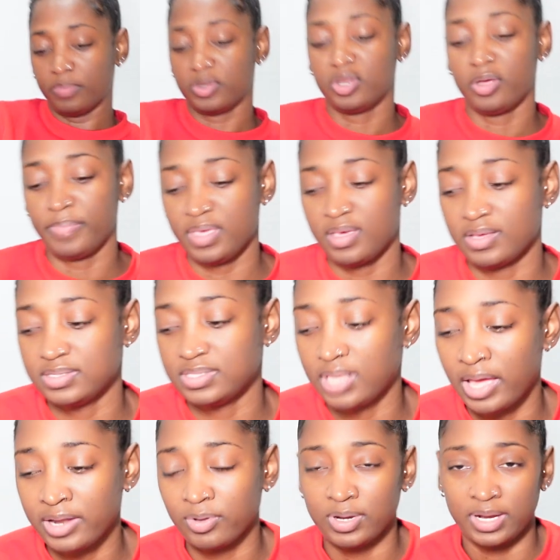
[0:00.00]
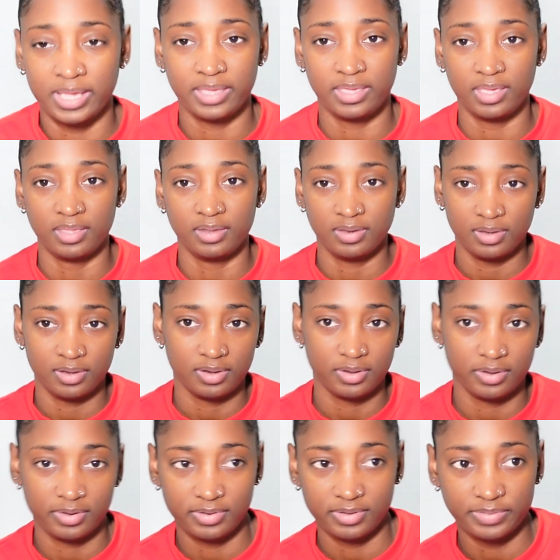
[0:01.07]
but not because I don't like it.
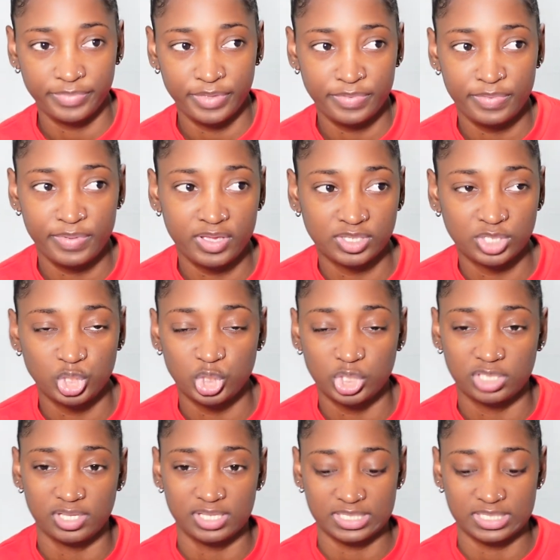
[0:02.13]
Maybe because it's just not